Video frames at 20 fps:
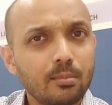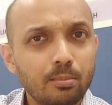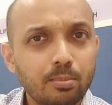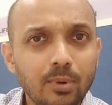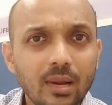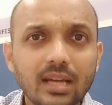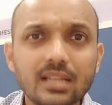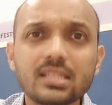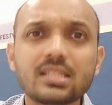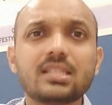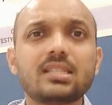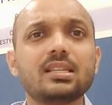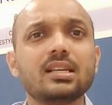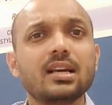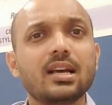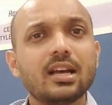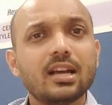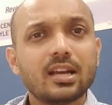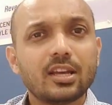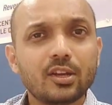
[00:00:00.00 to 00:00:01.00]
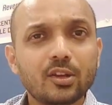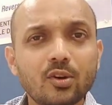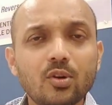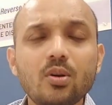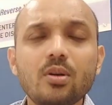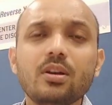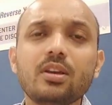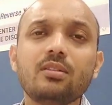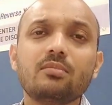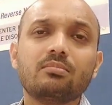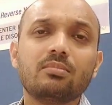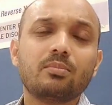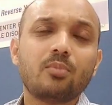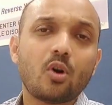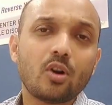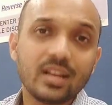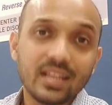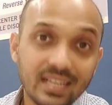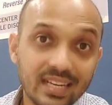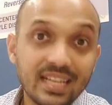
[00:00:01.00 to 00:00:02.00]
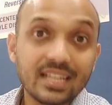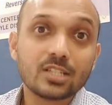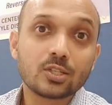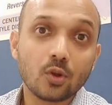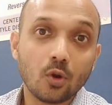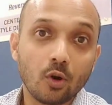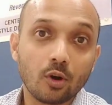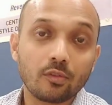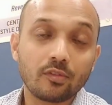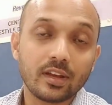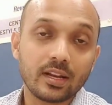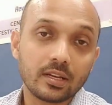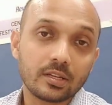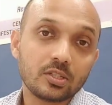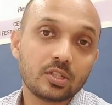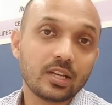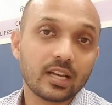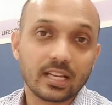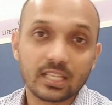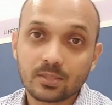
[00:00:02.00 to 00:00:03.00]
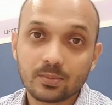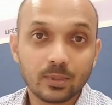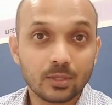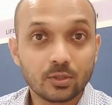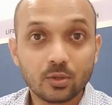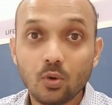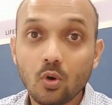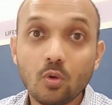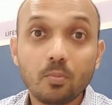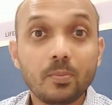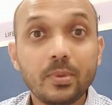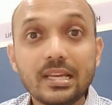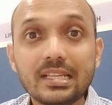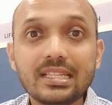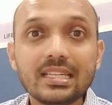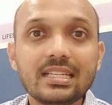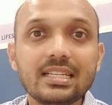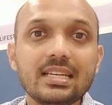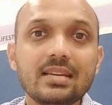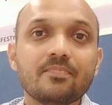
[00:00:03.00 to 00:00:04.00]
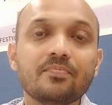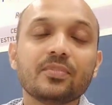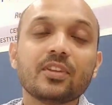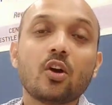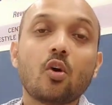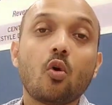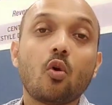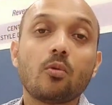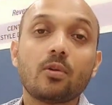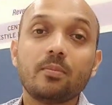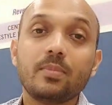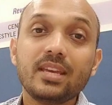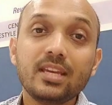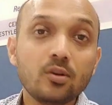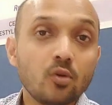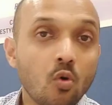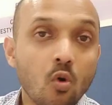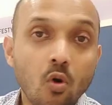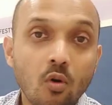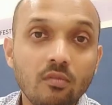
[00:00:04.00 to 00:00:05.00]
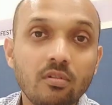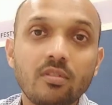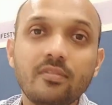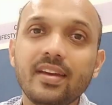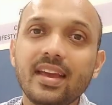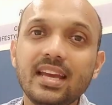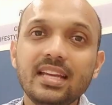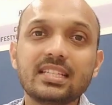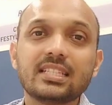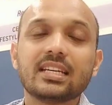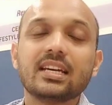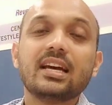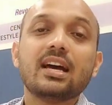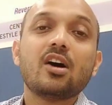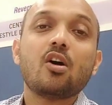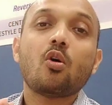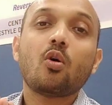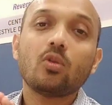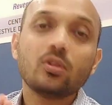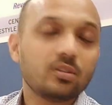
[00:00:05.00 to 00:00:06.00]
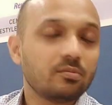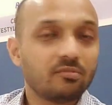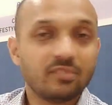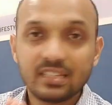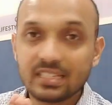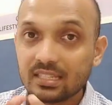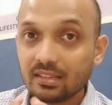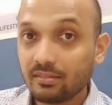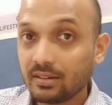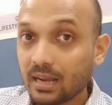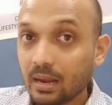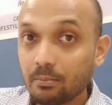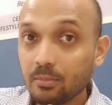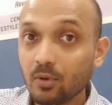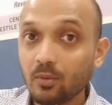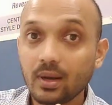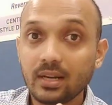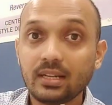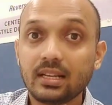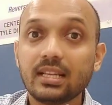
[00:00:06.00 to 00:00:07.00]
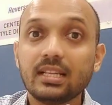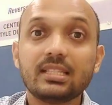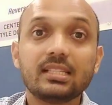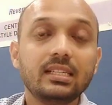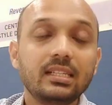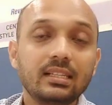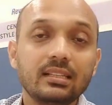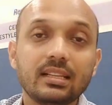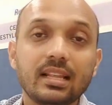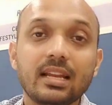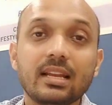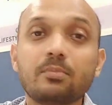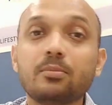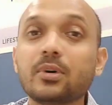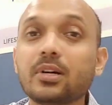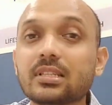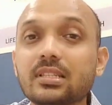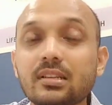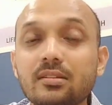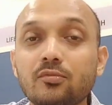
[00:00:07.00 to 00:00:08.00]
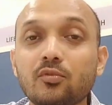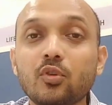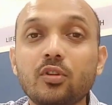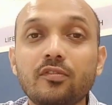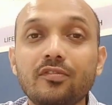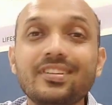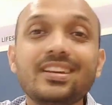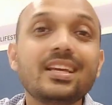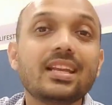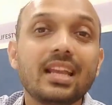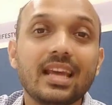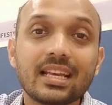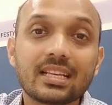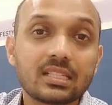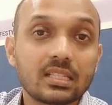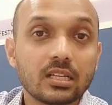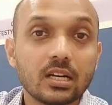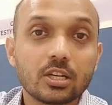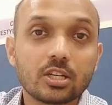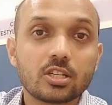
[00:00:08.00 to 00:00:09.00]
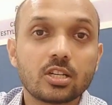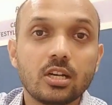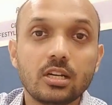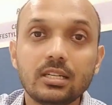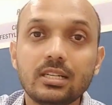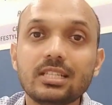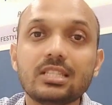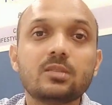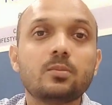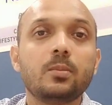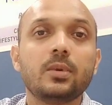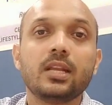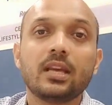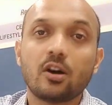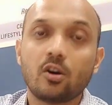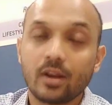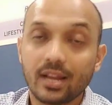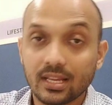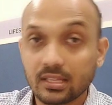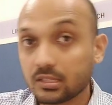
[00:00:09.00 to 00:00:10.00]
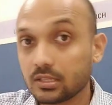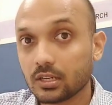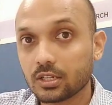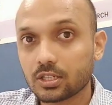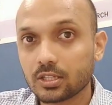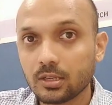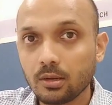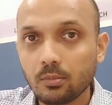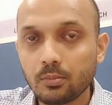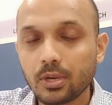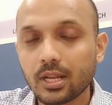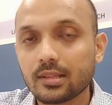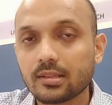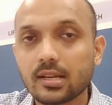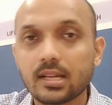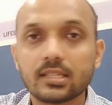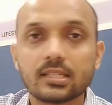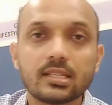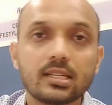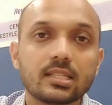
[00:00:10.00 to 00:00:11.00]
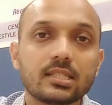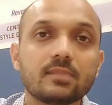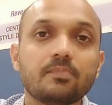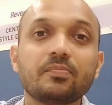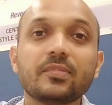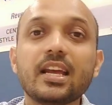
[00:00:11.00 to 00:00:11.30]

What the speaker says: Plus, body needs a lot of energy as well. So obesity or being overweight is the number 1 reason that a person would feel exertional dyspnea or exertional breathlessness.